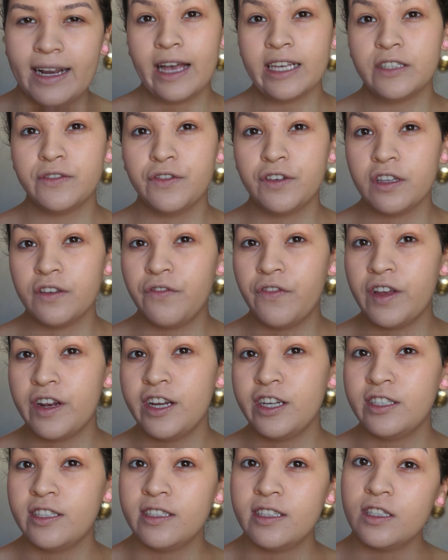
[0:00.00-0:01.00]
As for the
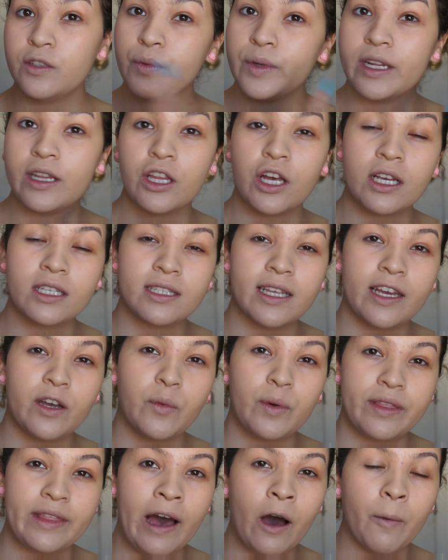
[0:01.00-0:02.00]
finish, this is what it looks like
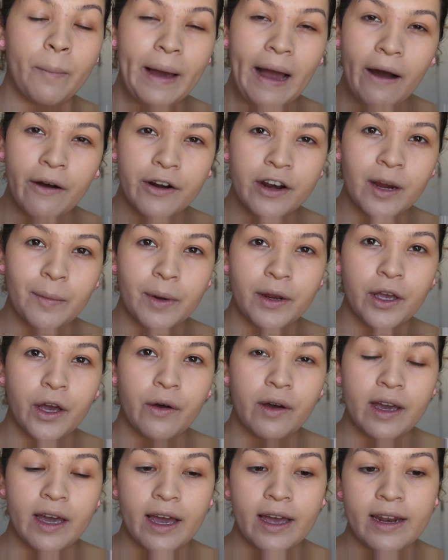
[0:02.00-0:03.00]
without powder. I'm gonna go
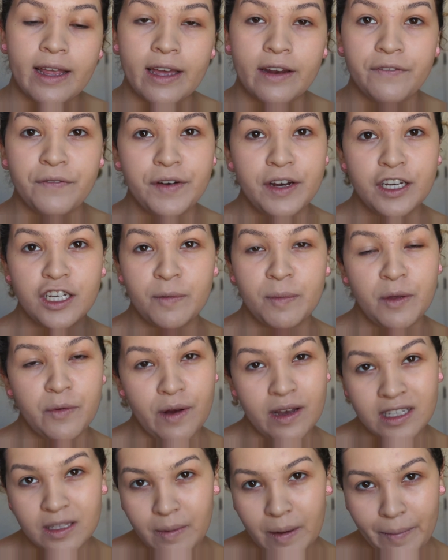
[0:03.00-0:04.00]
ahead and finish up the
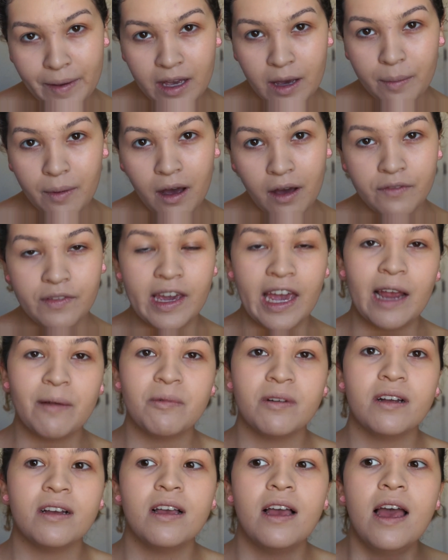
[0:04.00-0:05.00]
rest of my makeup off
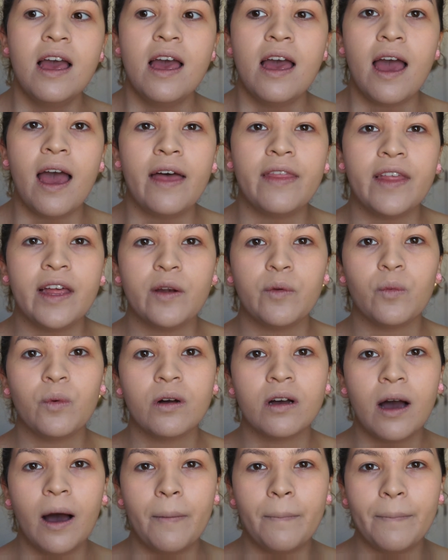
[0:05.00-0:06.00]
camera, and then we'll
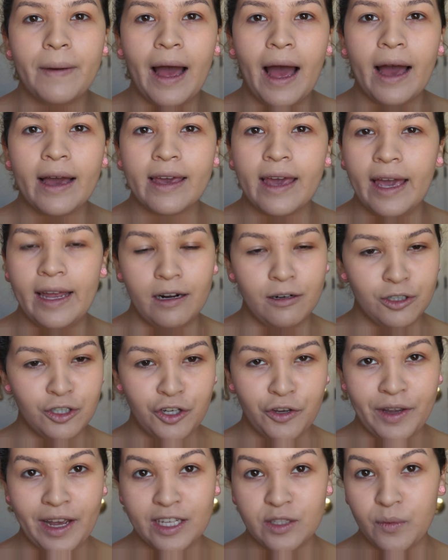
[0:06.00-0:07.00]
come back and I'll show
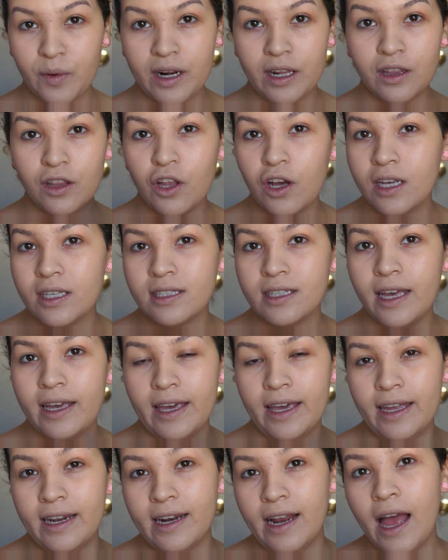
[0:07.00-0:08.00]
you guys what it looks like
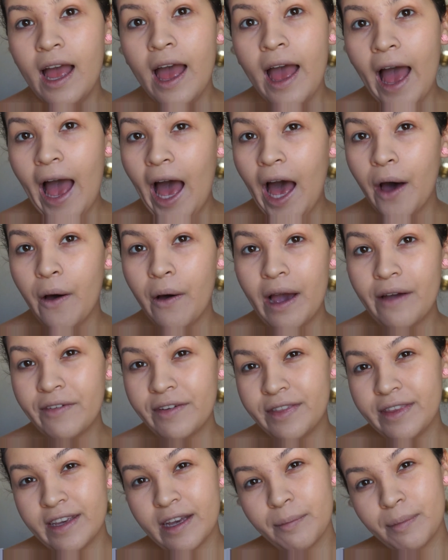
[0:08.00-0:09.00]
and how
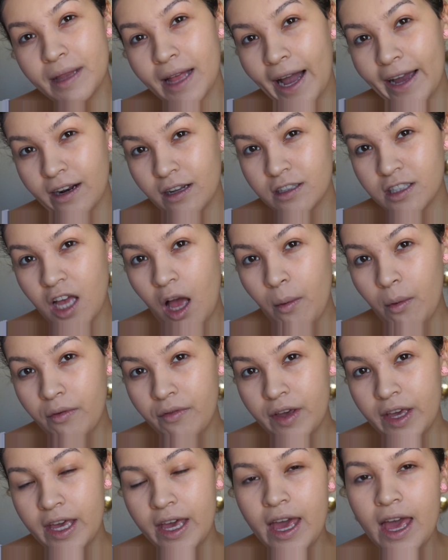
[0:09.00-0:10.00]
everything applied on top of
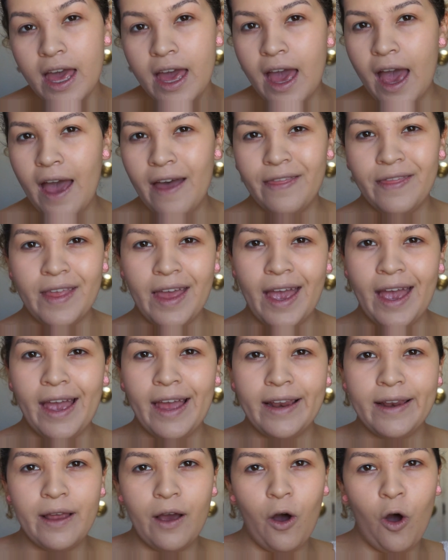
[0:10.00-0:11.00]
it, and then
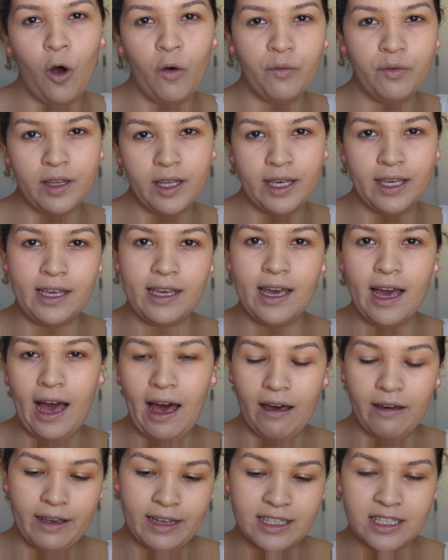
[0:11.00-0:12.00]
hopefully
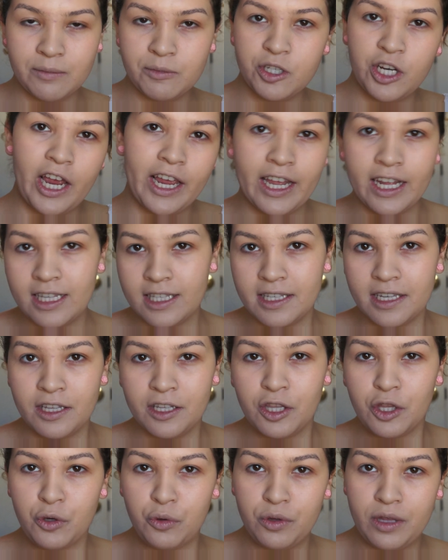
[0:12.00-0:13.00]
I'll get some check-ins in
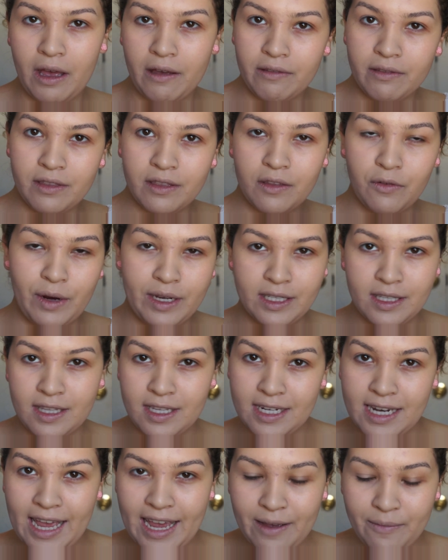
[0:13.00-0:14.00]
throughout the rest of the day.